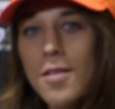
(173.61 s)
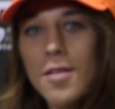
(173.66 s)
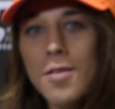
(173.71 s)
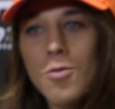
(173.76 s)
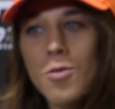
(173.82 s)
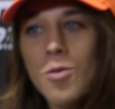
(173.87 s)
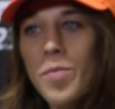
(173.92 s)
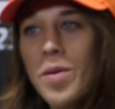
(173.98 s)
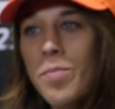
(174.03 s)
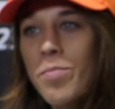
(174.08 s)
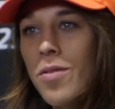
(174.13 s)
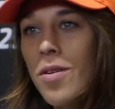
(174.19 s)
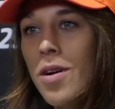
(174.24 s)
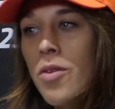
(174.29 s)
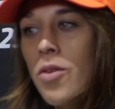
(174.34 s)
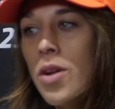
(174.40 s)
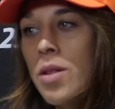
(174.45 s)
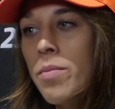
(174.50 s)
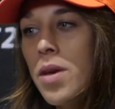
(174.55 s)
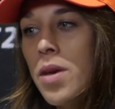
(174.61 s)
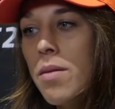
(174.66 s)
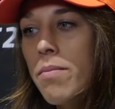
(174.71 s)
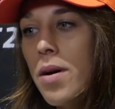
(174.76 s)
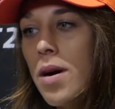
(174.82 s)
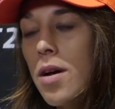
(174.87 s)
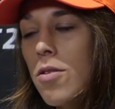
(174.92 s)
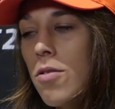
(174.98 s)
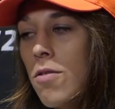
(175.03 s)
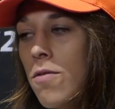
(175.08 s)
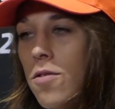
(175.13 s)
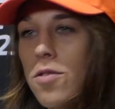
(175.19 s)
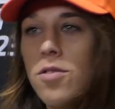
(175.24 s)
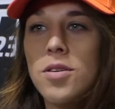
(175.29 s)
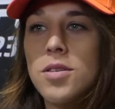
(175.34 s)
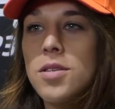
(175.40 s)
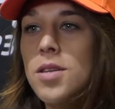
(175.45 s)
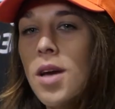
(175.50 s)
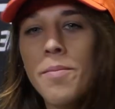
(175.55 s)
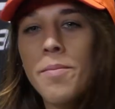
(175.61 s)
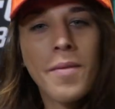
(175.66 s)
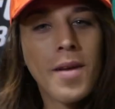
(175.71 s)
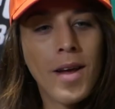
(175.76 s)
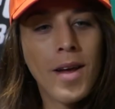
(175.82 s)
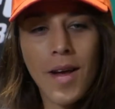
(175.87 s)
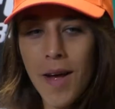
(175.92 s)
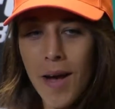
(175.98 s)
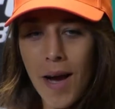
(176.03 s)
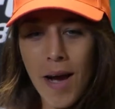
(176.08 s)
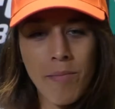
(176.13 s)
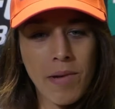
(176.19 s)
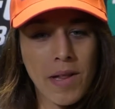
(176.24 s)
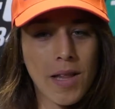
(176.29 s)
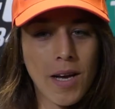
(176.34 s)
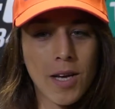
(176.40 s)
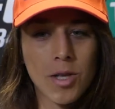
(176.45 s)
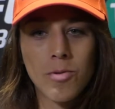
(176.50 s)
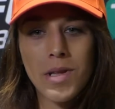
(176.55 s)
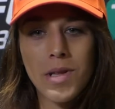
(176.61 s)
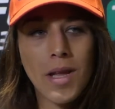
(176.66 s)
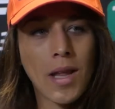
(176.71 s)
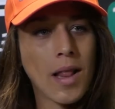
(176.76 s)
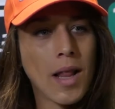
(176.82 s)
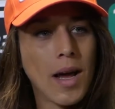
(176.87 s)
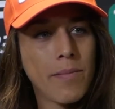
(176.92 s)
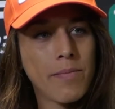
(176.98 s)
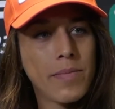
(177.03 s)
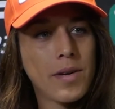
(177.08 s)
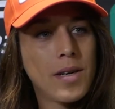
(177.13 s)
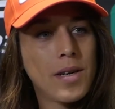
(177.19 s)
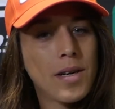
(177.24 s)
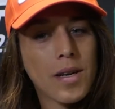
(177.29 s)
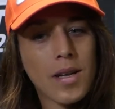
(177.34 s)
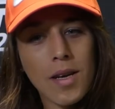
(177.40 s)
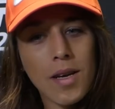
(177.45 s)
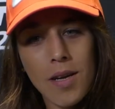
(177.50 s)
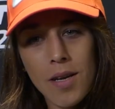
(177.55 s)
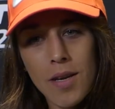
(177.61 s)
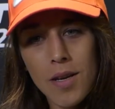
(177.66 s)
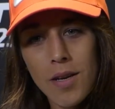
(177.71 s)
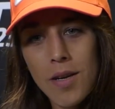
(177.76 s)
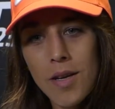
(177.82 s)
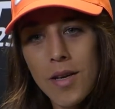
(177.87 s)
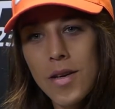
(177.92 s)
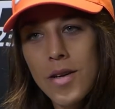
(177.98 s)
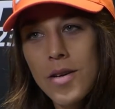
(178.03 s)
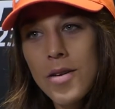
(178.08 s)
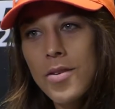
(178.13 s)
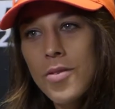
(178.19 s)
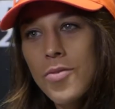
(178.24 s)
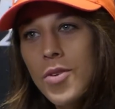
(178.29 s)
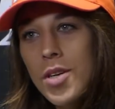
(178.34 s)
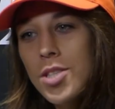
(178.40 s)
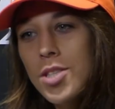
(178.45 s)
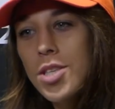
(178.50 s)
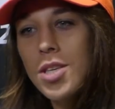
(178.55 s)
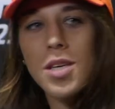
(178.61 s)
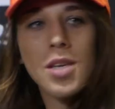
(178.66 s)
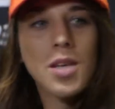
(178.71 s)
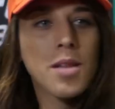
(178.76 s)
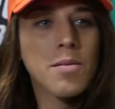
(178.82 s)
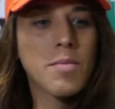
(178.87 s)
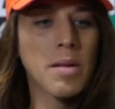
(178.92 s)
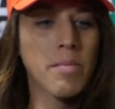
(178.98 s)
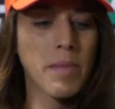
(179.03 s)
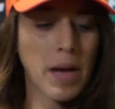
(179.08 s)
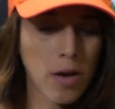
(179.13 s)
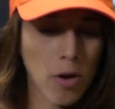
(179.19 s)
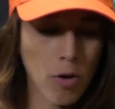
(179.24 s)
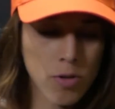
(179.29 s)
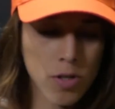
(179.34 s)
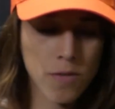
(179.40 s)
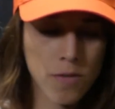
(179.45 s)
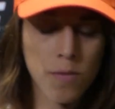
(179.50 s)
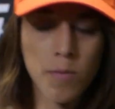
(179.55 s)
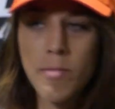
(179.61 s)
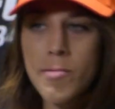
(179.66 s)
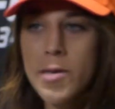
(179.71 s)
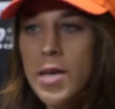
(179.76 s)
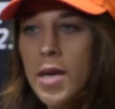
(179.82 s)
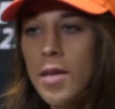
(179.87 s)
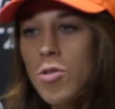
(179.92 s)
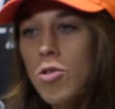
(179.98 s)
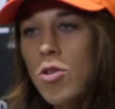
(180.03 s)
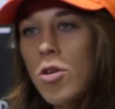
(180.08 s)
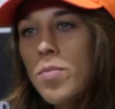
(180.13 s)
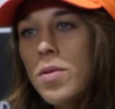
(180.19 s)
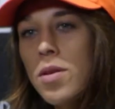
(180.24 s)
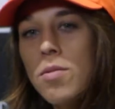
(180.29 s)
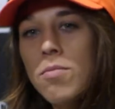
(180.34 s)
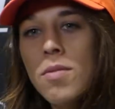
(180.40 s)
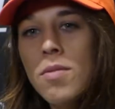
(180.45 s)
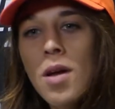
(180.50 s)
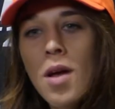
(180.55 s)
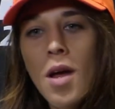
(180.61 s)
good people around me, but of course, I'm in touch with Dan Lambert, Richie, and then my coaches from American Top Team.